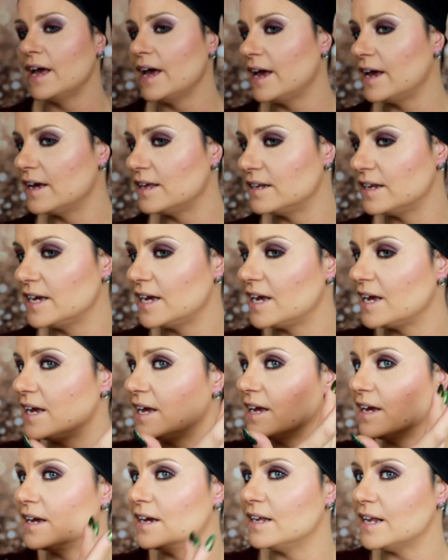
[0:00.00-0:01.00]
and
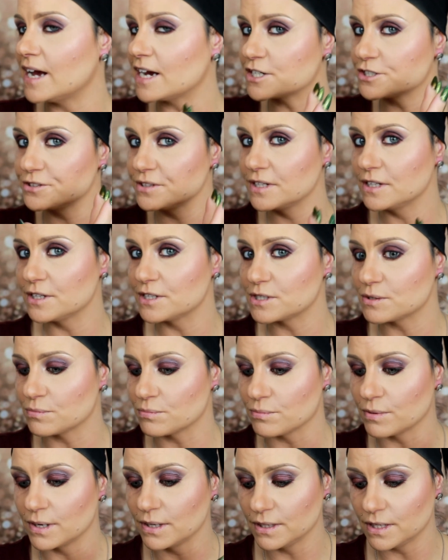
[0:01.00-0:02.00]
it actually looks
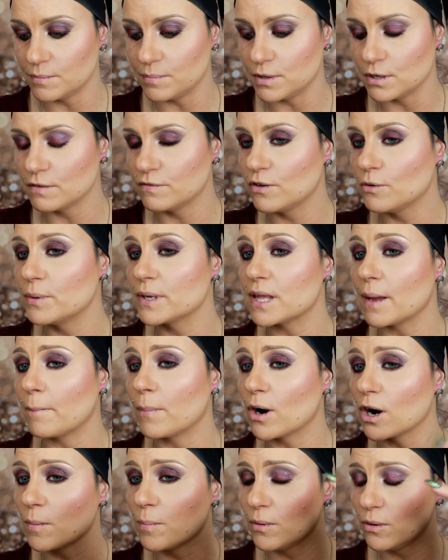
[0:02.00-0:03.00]
really beautiful with the
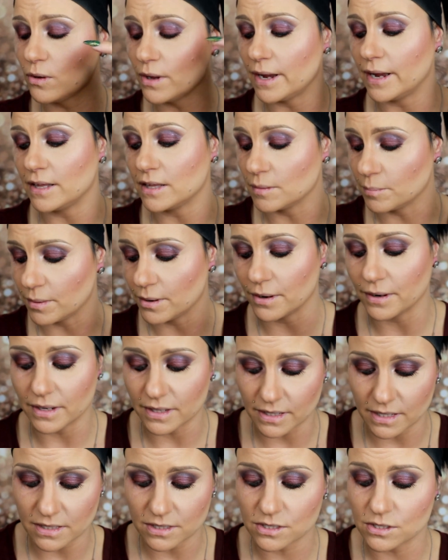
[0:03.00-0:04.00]
purple and the burgundy,